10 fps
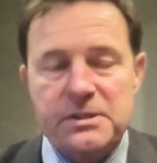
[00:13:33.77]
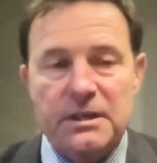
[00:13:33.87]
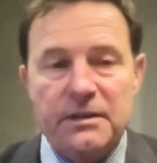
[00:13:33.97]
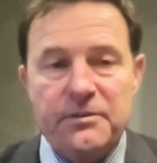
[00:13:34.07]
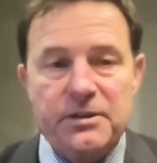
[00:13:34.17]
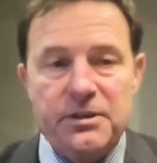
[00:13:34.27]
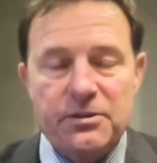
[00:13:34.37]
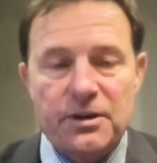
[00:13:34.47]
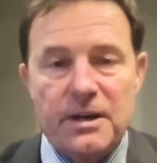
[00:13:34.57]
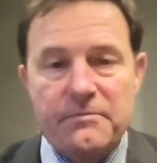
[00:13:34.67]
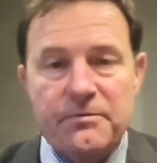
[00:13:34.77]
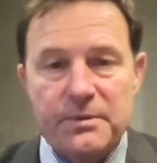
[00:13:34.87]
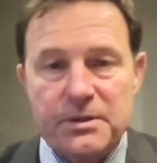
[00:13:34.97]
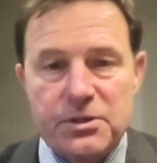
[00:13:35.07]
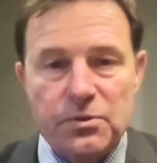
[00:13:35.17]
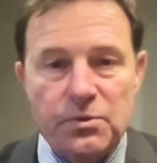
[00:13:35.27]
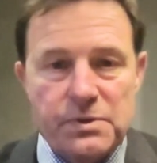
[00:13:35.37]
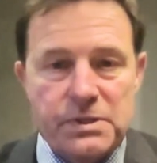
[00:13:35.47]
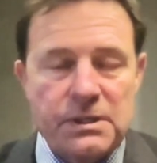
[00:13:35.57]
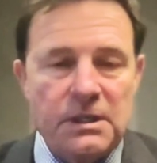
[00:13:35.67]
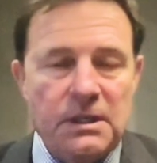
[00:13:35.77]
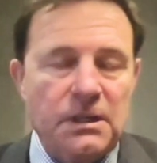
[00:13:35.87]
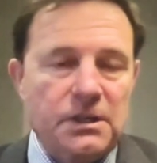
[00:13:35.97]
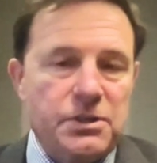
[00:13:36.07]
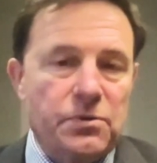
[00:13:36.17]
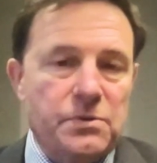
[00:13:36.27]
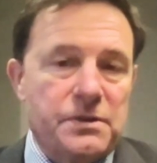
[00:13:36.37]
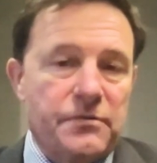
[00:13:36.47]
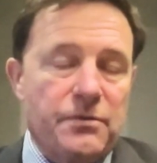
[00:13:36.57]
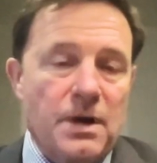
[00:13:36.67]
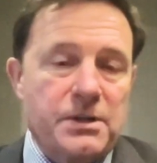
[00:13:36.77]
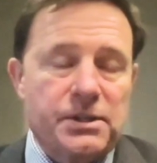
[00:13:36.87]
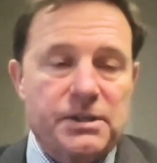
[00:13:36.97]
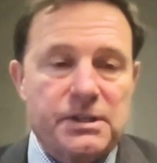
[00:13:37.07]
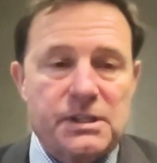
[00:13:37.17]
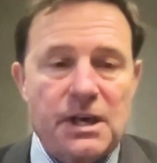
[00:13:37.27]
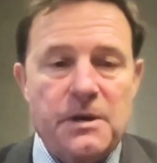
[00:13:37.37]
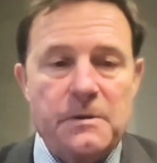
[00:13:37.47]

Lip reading: delivered Ukraine from the jaws of the Russians. So,